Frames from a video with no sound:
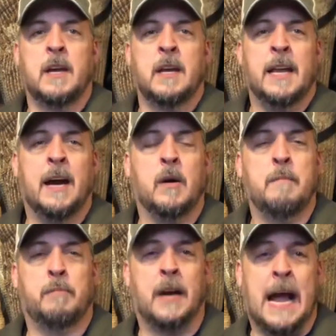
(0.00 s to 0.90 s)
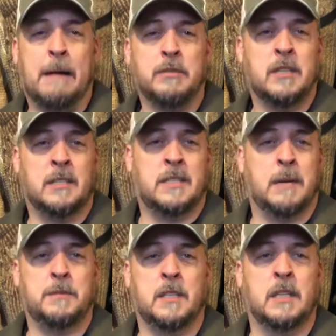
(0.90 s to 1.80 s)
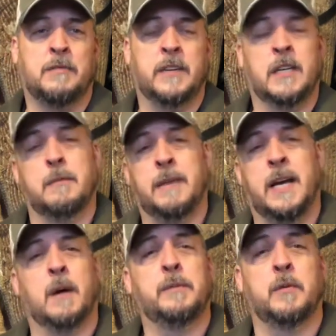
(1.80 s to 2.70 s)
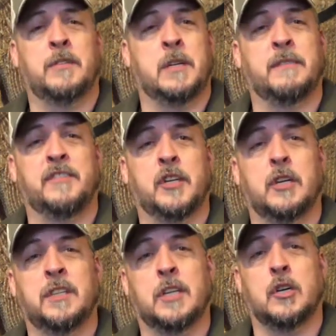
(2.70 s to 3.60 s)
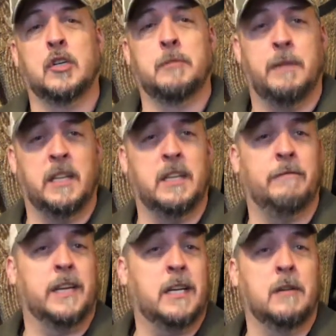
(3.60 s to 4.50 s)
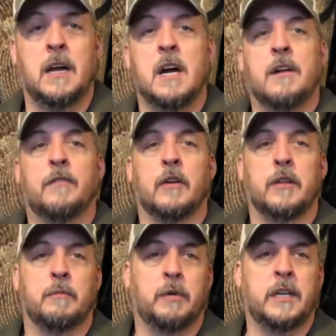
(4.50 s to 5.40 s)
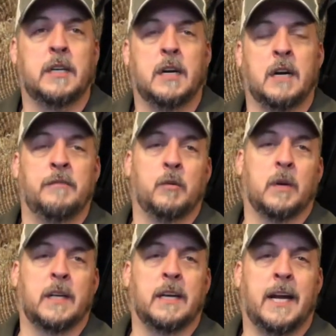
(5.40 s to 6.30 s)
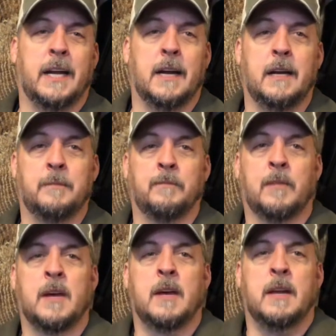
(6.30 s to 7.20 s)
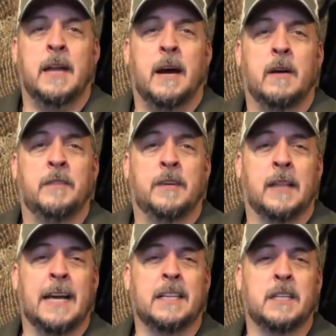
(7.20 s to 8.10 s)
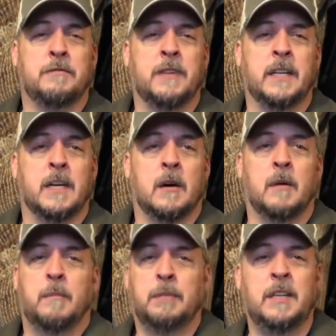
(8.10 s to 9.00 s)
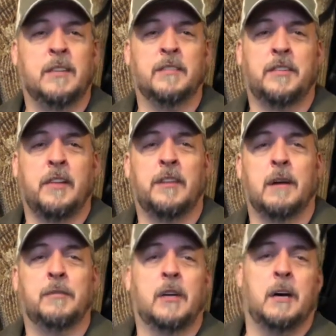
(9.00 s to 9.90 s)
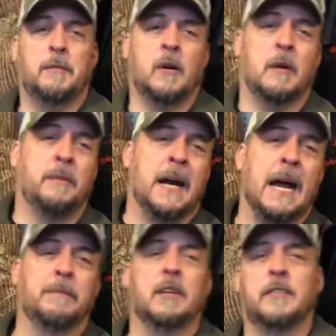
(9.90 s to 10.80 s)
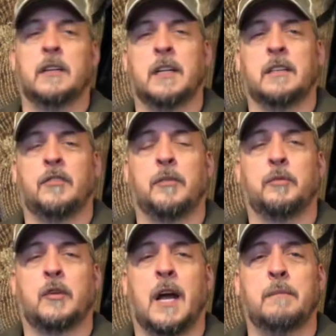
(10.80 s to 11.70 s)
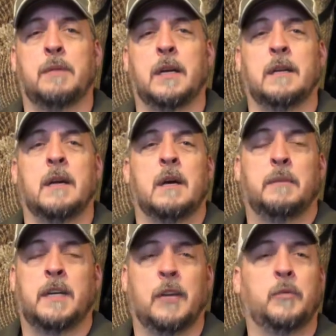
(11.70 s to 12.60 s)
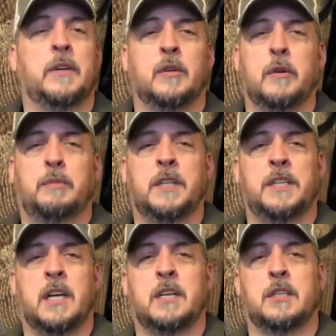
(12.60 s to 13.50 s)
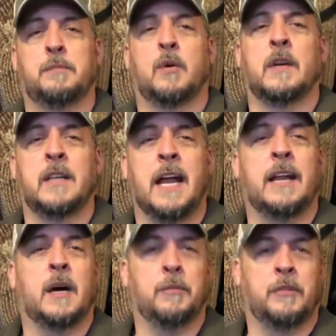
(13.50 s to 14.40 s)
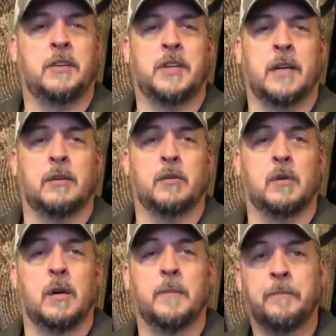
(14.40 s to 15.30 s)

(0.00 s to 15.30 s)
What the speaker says: Now, perhaps the steps in this video may help you with some of your other goals, but the video is for the breeder of the working canine. Now, if you like this video, please give us a thumbs up or perhaps even click the subscribe button because we do appreciate your support and that helps the channel grow.